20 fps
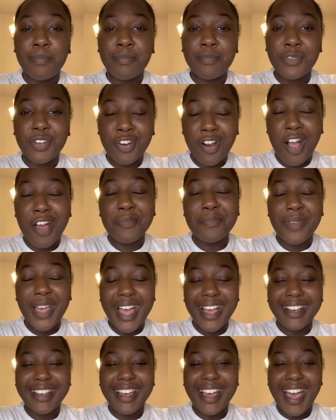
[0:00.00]

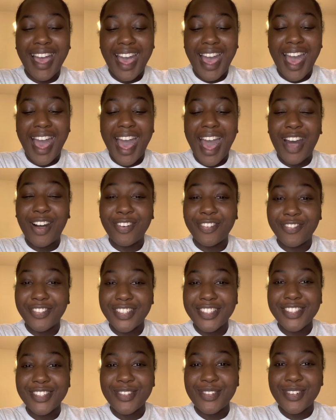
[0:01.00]
Cronbach
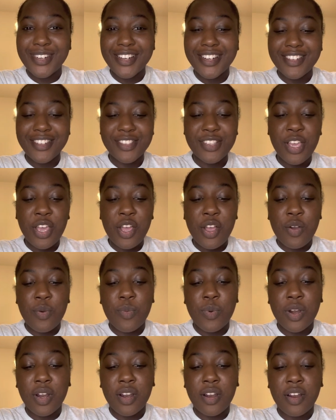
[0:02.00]
alpha scores
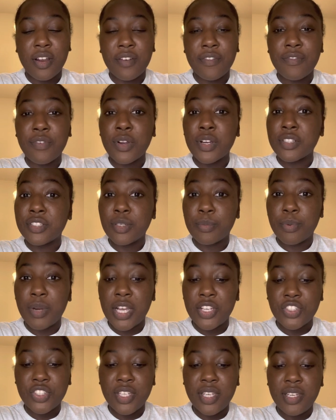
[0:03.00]
were for
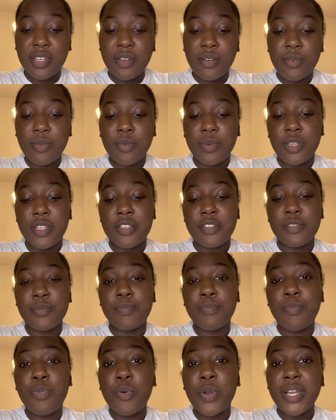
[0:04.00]
depression was
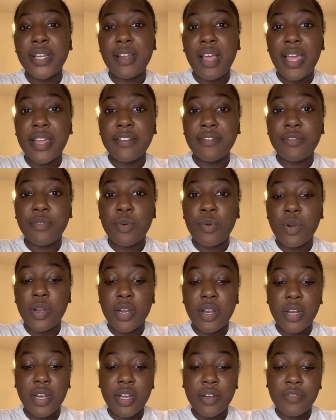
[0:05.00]
0.94,
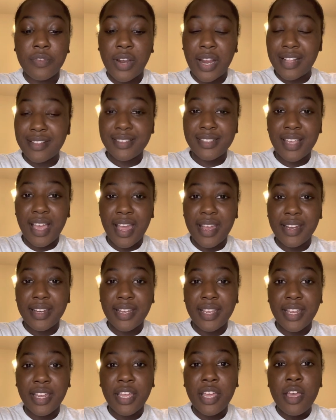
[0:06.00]
for
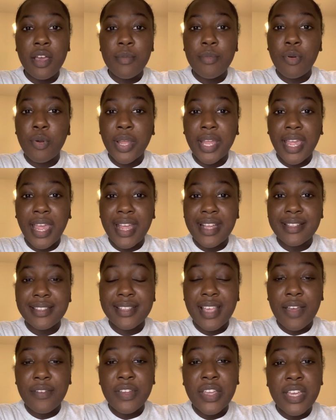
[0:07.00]
anxiety
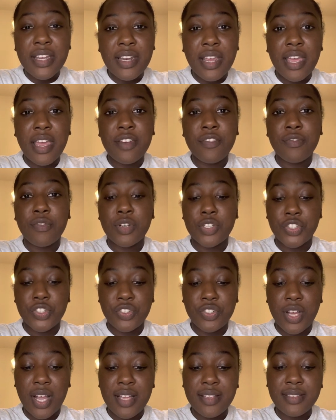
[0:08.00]
0.87, and for
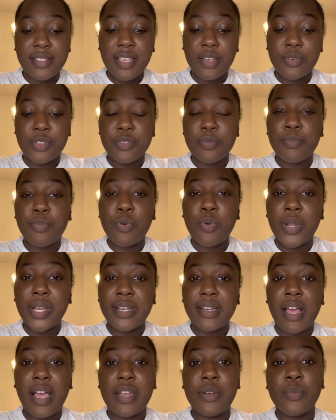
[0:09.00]
stress it was
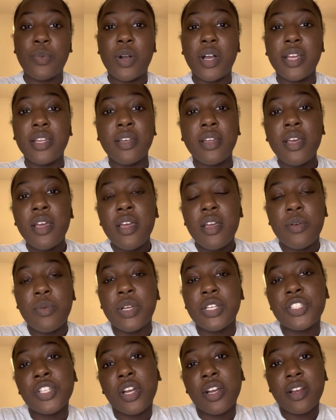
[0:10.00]
0.91,
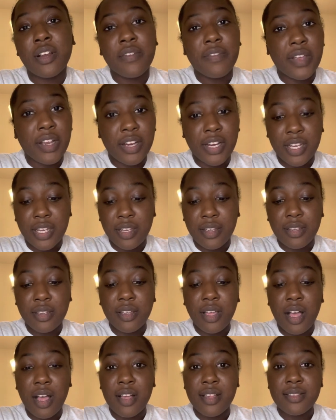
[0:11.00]
which are very
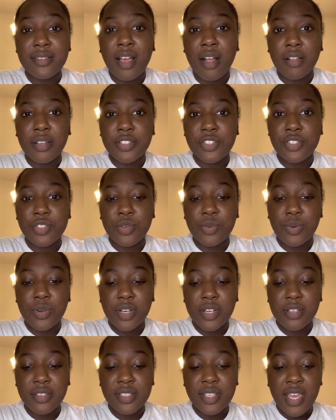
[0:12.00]
solid
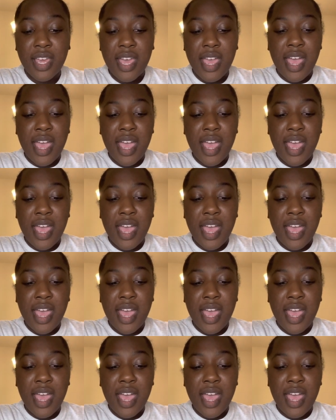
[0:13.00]
scores.